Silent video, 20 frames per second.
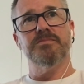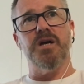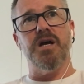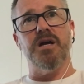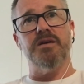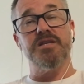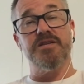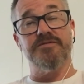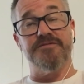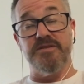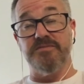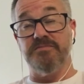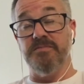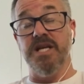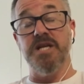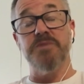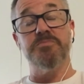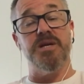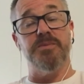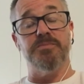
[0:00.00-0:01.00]
As for
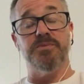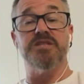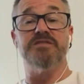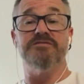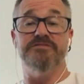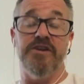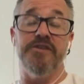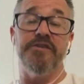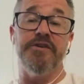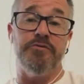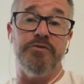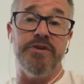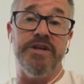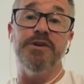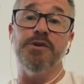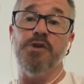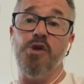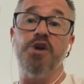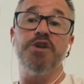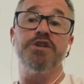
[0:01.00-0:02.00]
many people, it's very
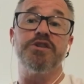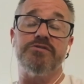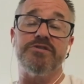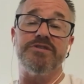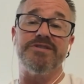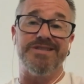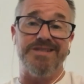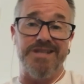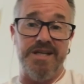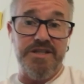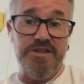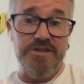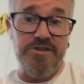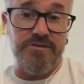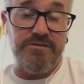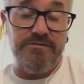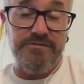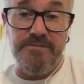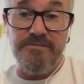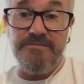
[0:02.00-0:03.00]
real
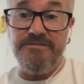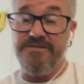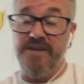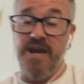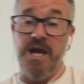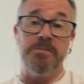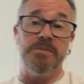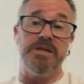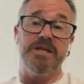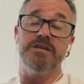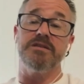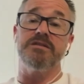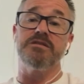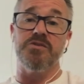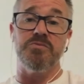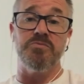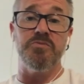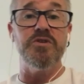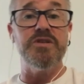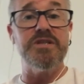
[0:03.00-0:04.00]
ostracization from family and
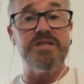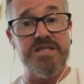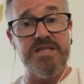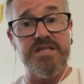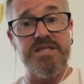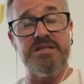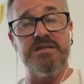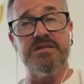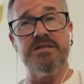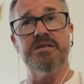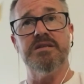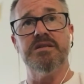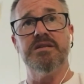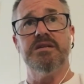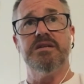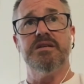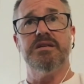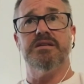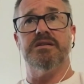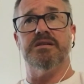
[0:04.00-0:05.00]
community.
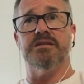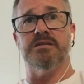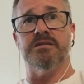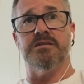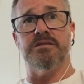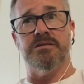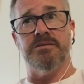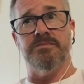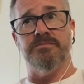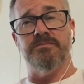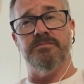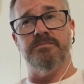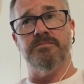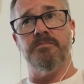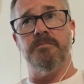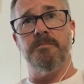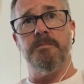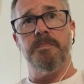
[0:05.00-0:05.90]
Um,